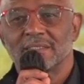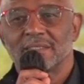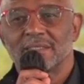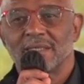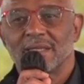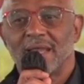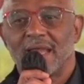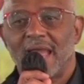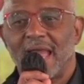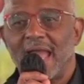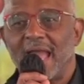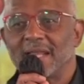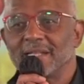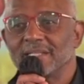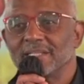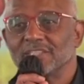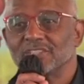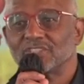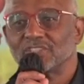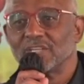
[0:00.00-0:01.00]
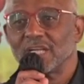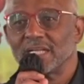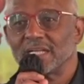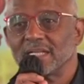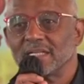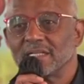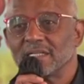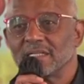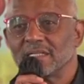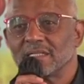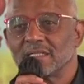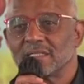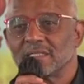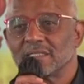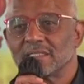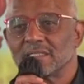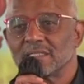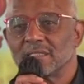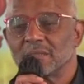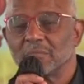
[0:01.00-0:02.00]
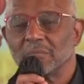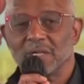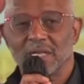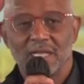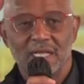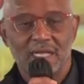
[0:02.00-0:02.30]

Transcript: and his shedded blood.